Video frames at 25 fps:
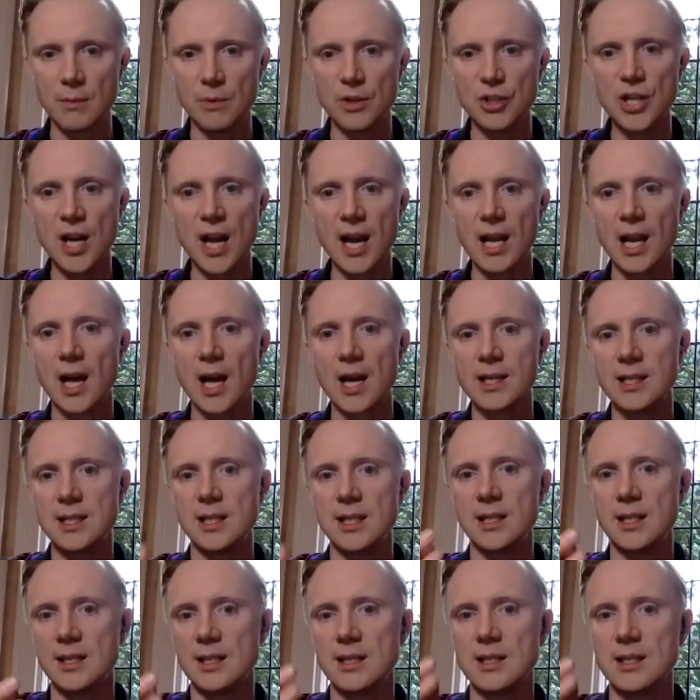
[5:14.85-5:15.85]
which
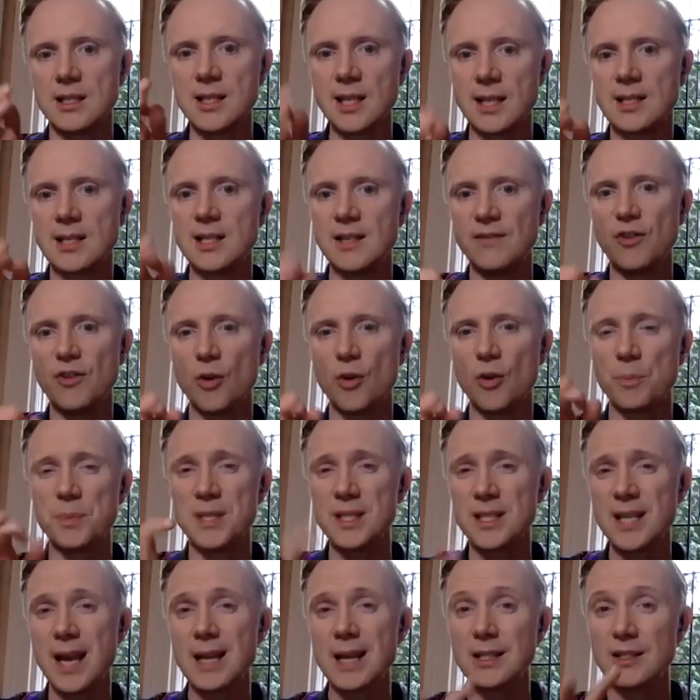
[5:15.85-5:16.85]
highlighted that
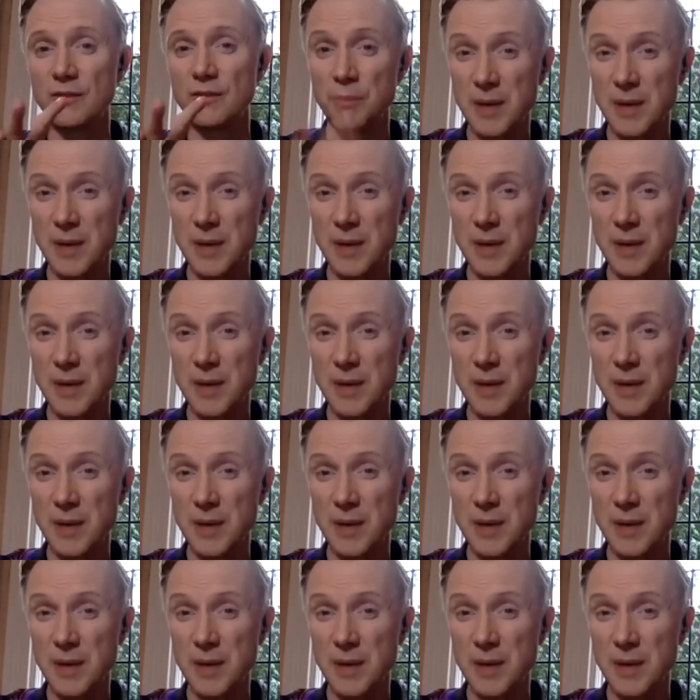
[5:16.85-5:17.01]
64%